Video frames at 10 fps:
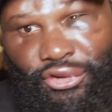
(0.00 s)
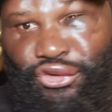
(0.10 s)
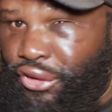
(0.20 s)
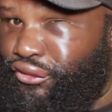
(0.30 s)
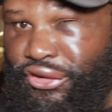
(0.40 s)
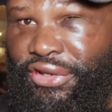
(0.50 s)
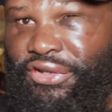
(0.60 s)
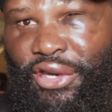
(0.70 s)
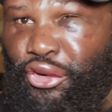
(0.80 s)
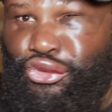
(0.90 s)
It's not
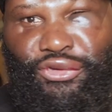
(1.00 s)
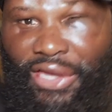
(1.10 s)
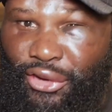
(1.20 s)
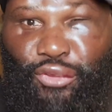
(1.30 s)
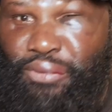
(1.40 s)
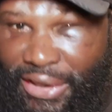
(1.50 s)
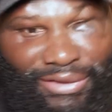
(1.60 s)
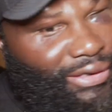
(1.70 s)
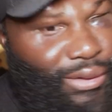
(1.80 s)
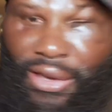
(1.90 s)
finished, I go to take a
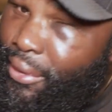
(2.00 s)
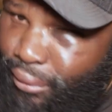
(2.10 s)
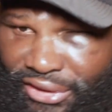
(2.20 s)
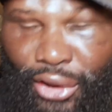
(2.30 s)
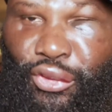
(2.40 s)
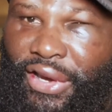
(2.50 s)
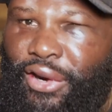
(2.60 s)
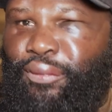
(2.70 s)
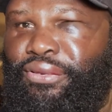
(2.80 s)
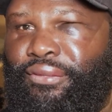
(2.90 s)
beat, but I wake
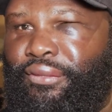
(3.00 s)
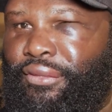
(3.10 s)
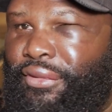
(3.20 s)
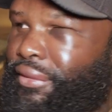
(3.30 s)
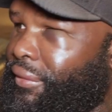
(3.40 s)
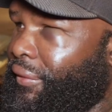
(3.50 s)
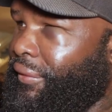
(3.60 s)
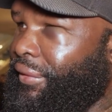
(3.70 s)
up. There you go.